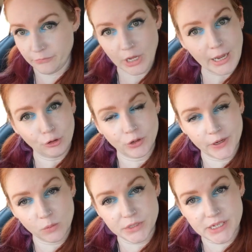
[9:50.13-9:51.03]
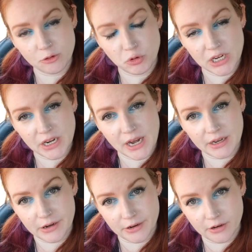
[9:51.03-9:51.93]
how long it would take me to get
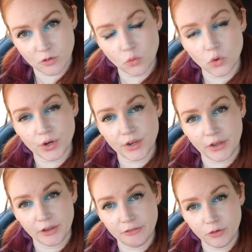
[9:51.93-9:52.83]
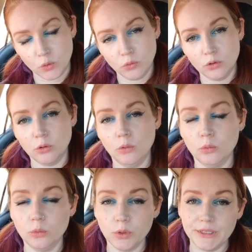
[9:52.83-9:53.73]
here or if Google
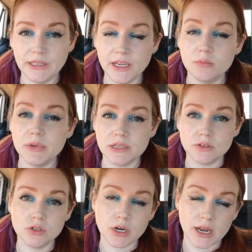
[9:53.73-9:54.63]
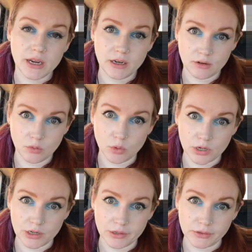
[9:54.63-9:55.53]
would lead me astray
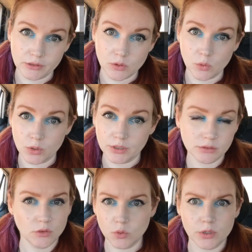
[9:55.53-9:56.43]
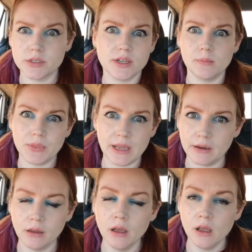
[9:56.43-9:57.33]
or
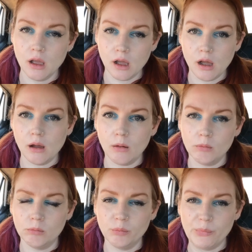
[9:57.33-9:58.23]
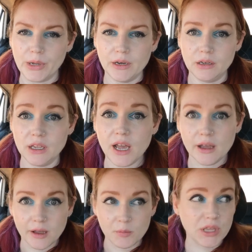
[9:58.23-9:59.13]
something. But yeah,
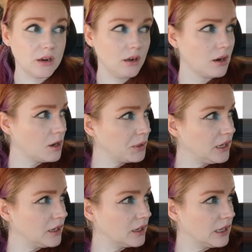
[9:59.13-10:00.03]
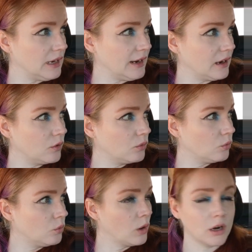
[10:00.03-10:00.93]
I'm here. I'm gonna get out,
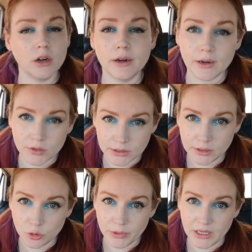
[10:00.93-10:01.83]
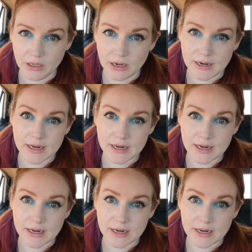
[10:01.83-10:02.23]
walk around a little bit, I